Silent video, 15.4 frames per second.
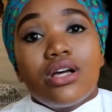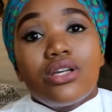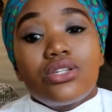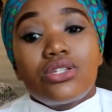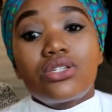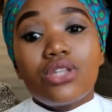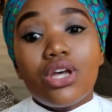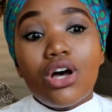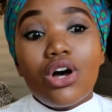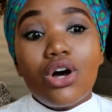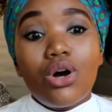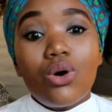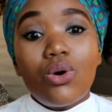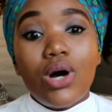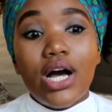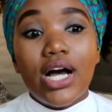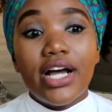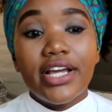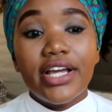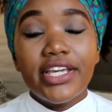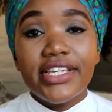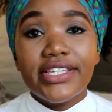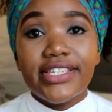So
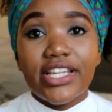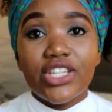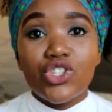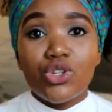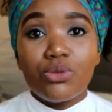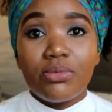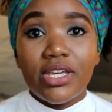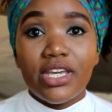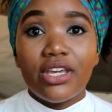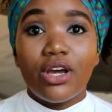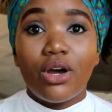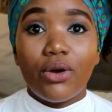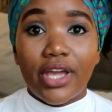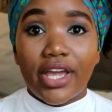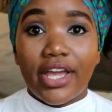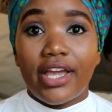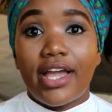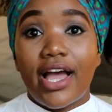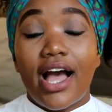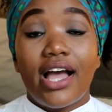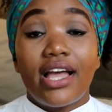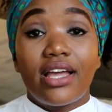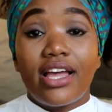he said to me, okay,
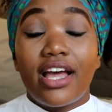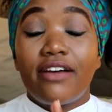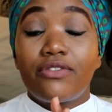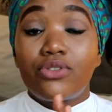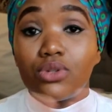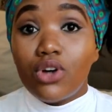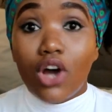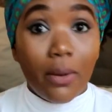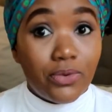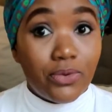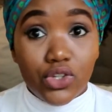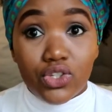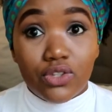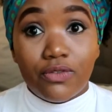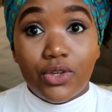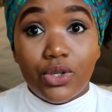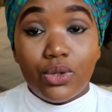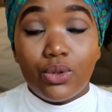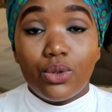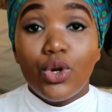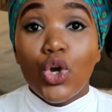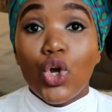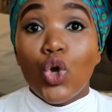I have 2 options for you.